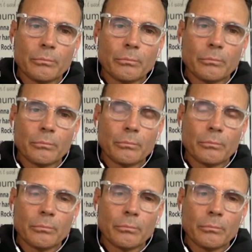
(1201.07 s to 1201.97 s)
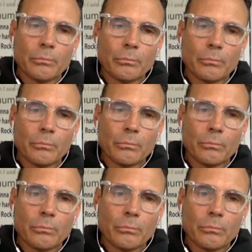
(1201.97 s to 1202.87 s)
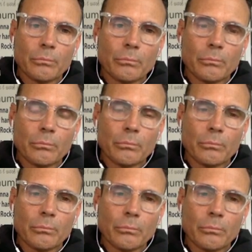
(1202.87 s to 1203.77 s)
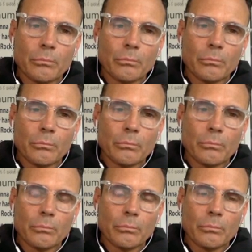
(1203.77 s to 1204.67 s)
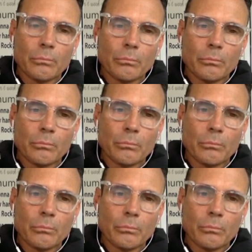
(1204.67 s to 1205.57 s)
[no speech]